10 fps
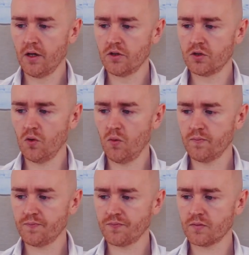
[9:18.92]

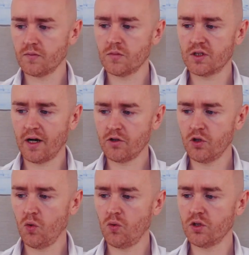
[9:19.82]
So start to
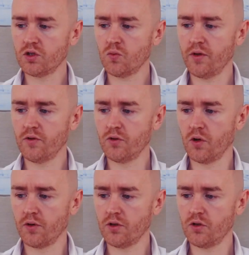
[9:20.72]
notice whether or
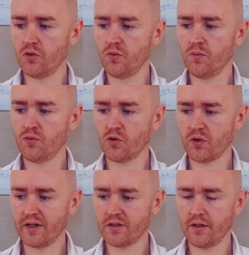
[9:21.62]
not you
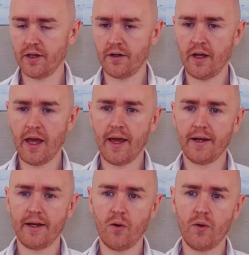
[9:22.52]
procrastinate.
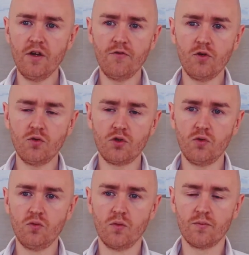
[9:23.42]
Now, if you
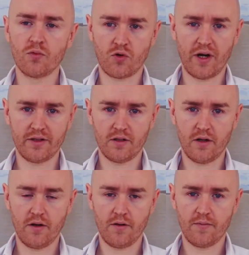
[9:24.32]
do
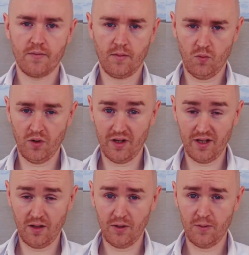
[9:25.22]
procrastinate, what I
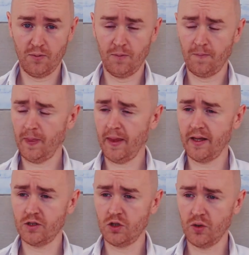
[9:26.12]
tell people
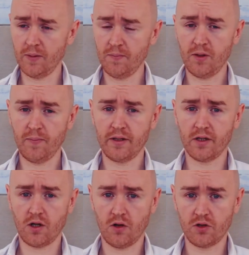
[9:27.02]
is to implement
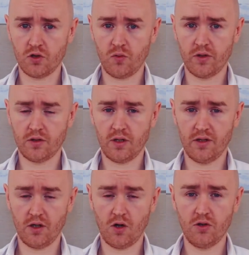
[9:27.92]
a consequence,
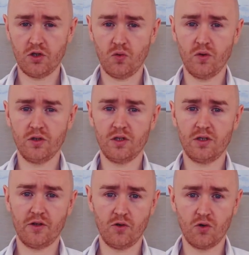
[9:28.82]
and the consequence is
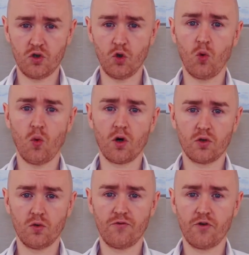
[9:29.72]
that there is no work
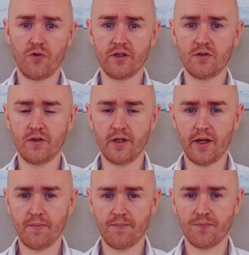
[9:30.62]
done for the rest of the day.